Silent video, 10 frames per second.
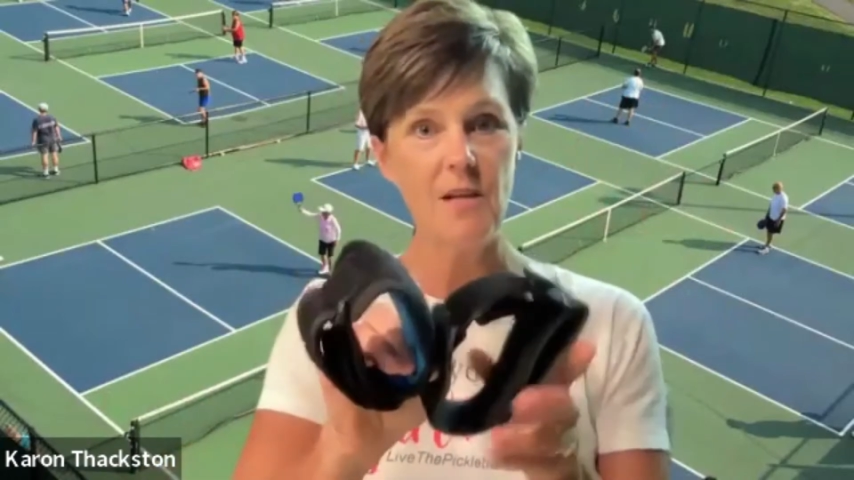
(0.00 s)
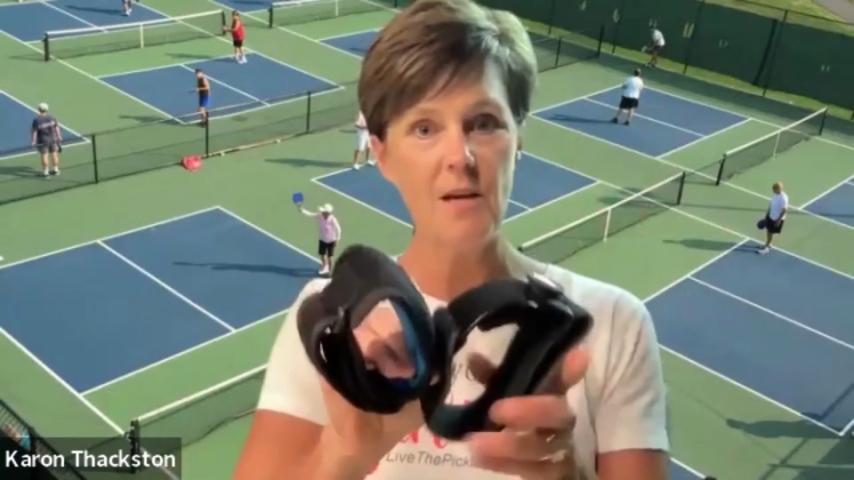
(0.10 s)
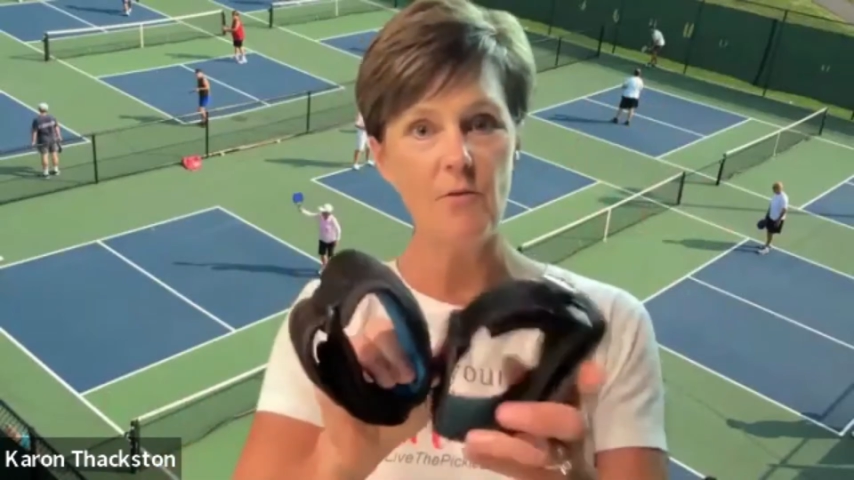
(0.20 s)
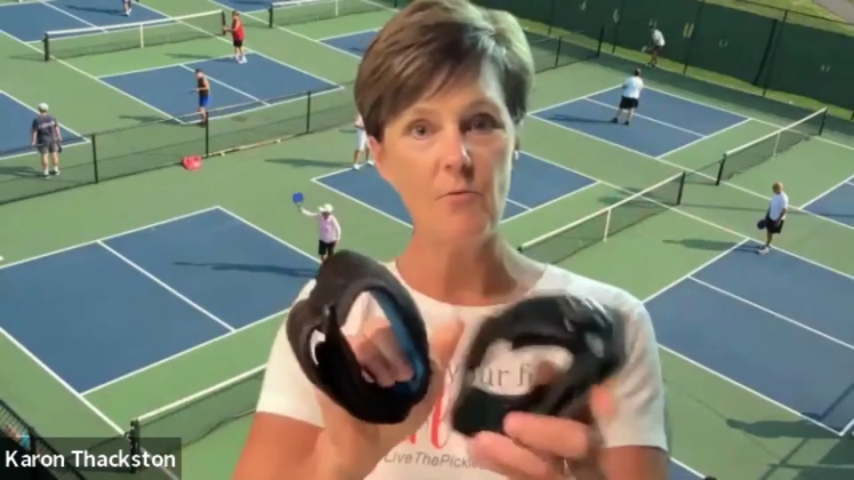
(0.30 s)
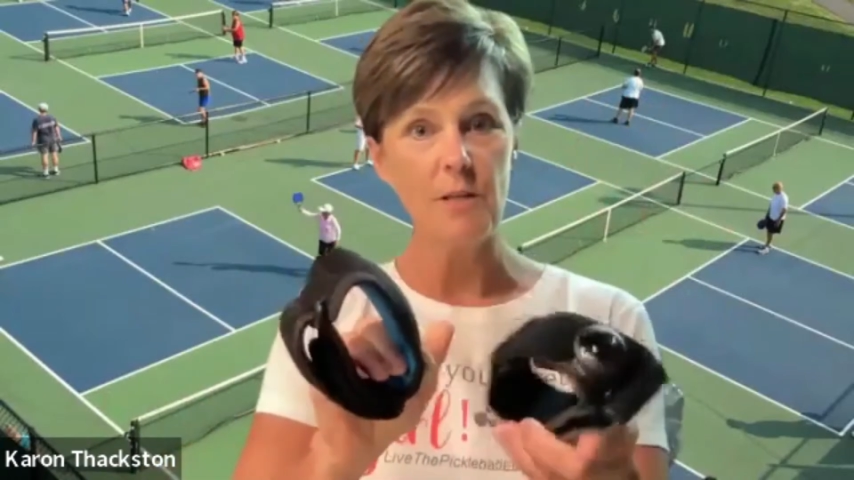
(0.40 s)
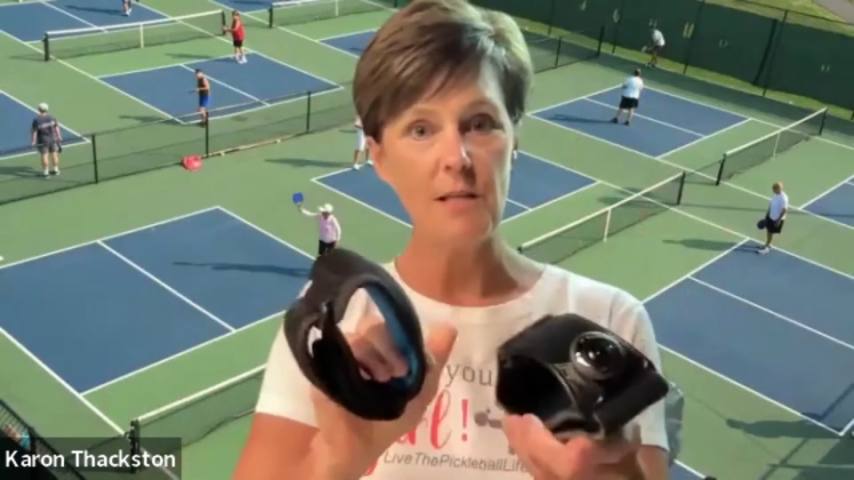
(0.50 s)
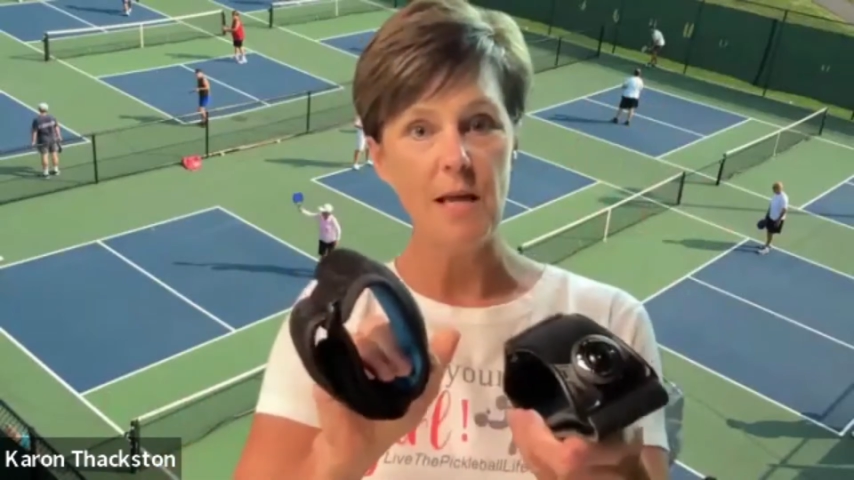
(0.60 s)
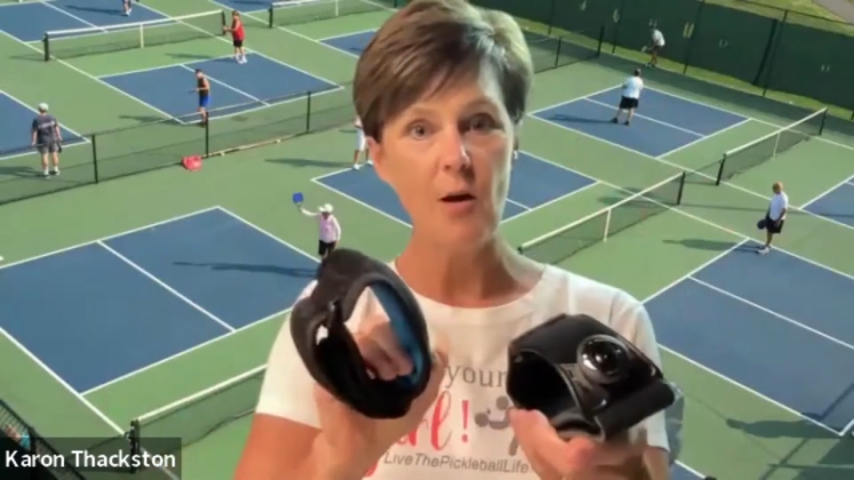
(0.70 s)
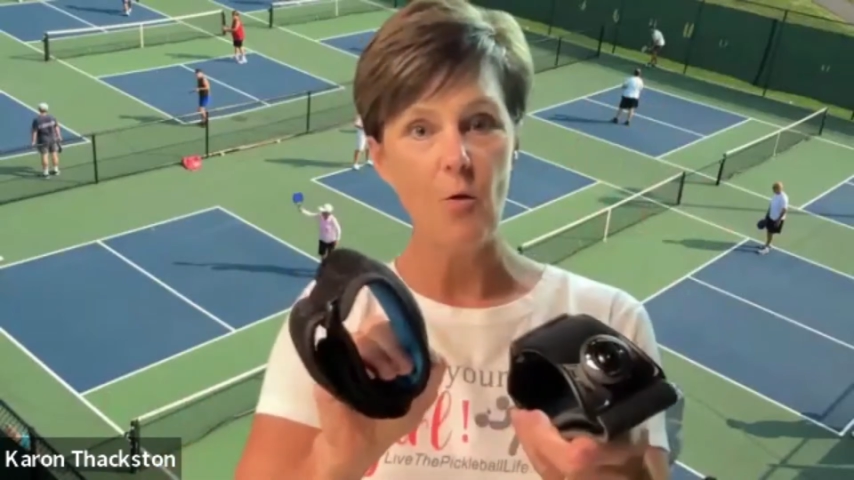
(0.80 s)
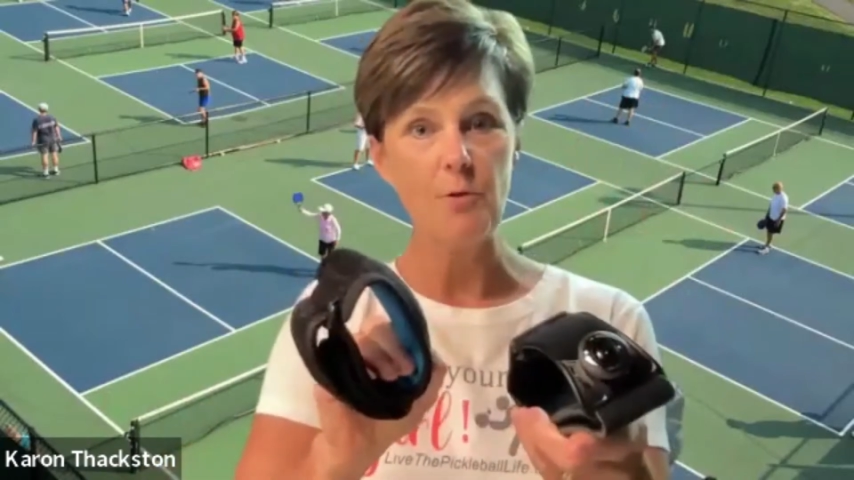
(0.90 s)
never really
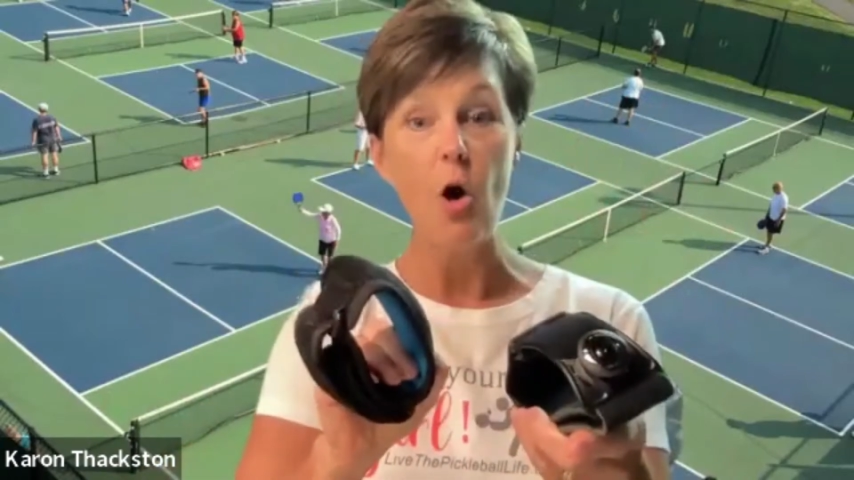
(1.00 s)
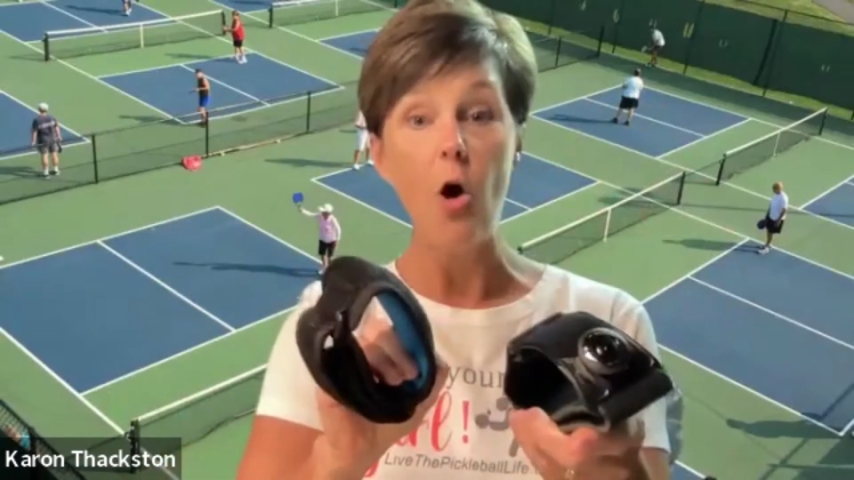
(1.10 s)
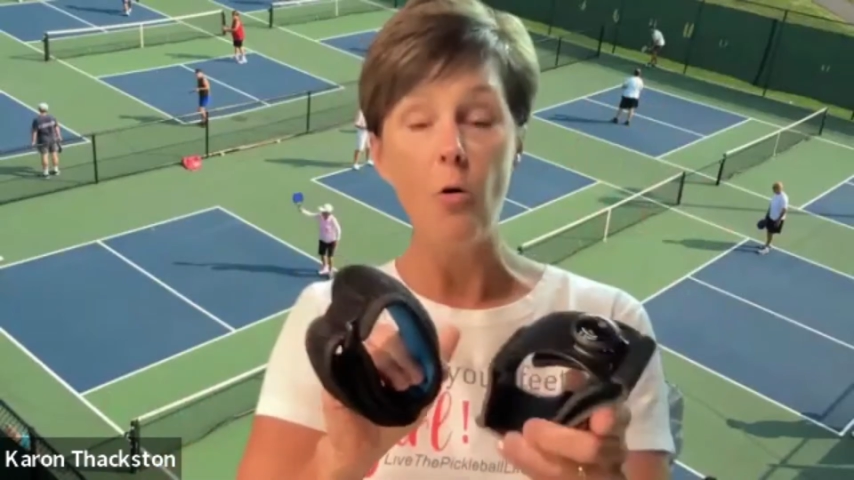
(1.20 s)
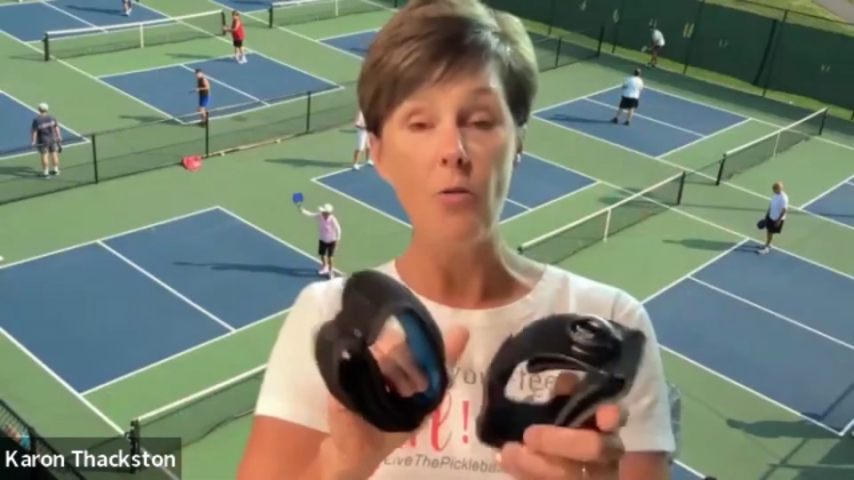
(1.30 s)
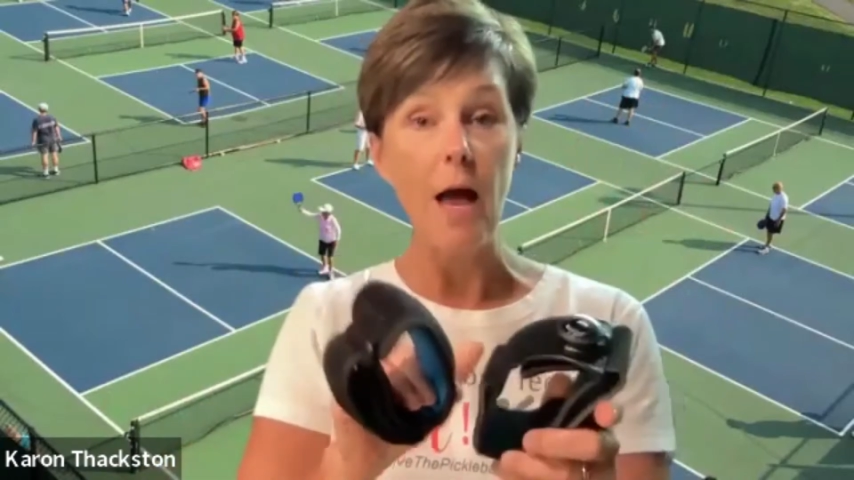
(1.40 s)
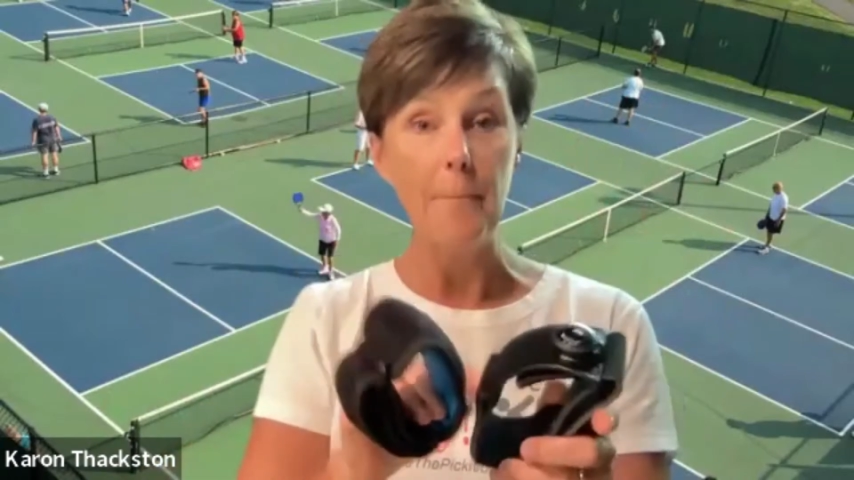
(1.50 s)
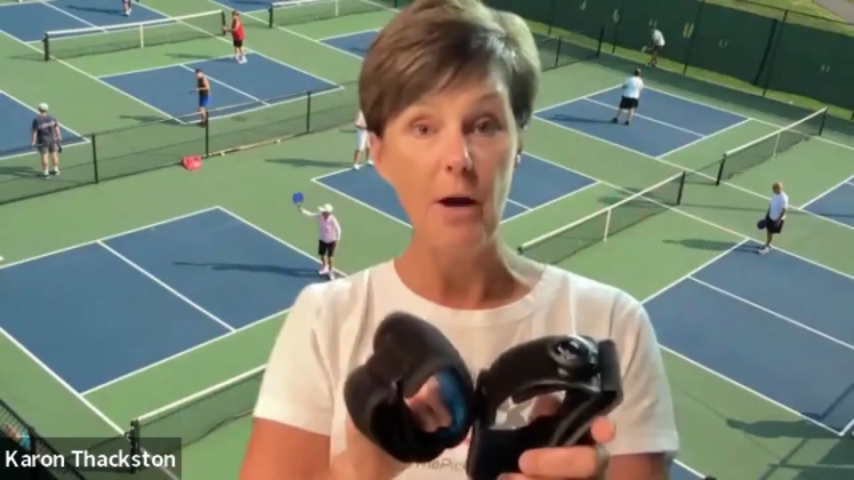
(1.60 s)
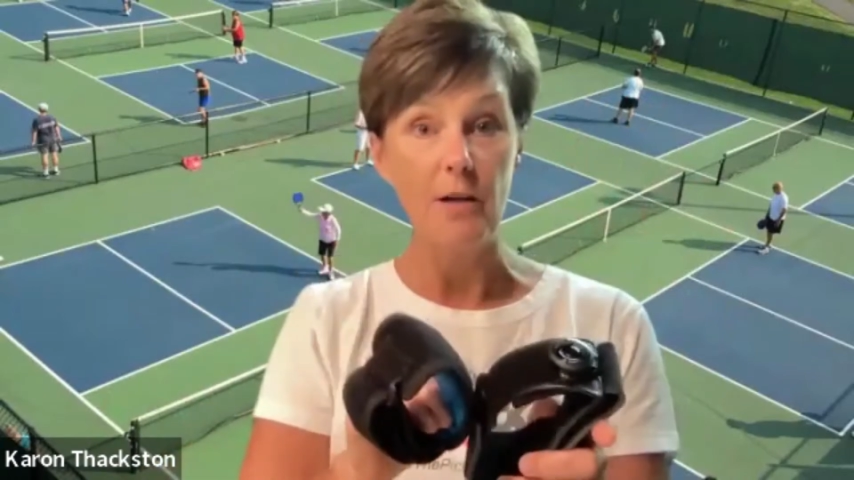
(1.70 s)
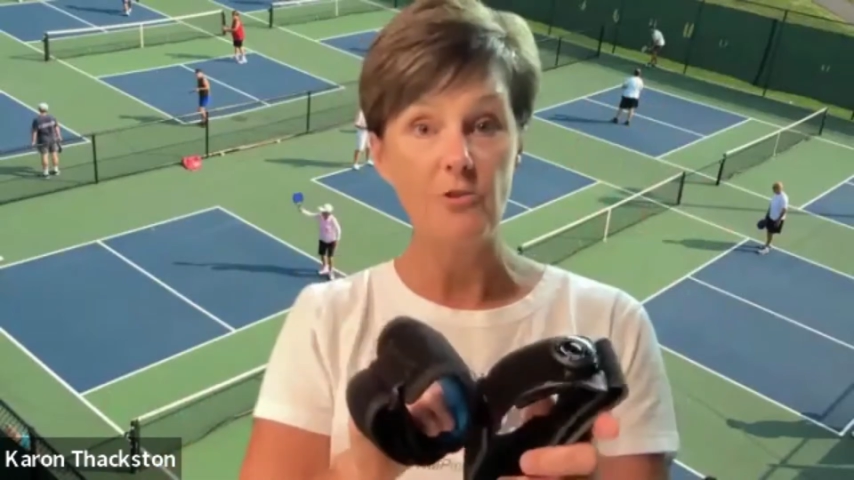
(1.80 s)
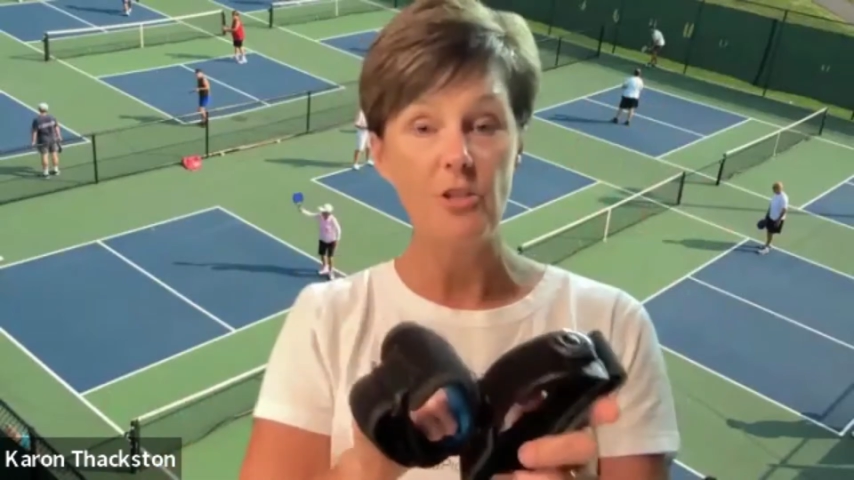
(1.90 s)
helped all that
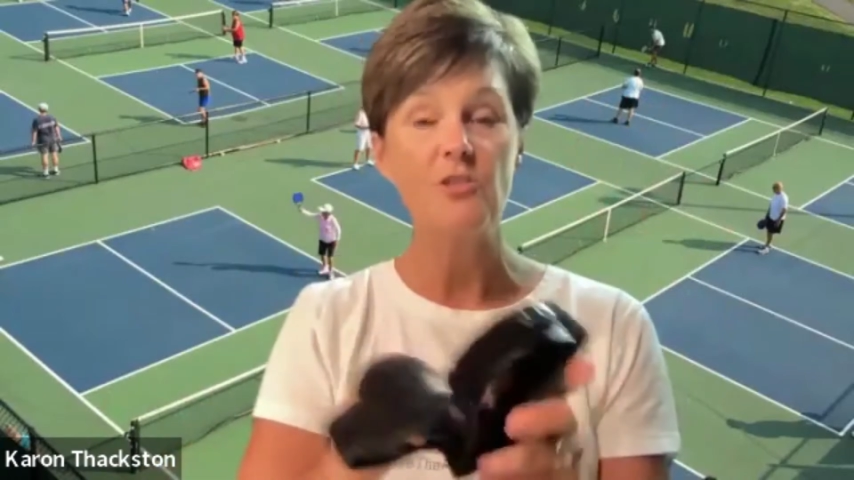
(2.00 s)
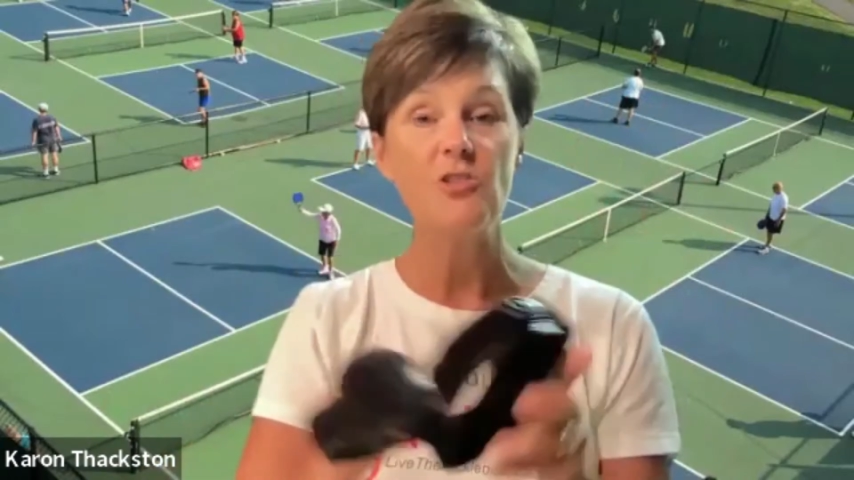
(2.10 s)
much.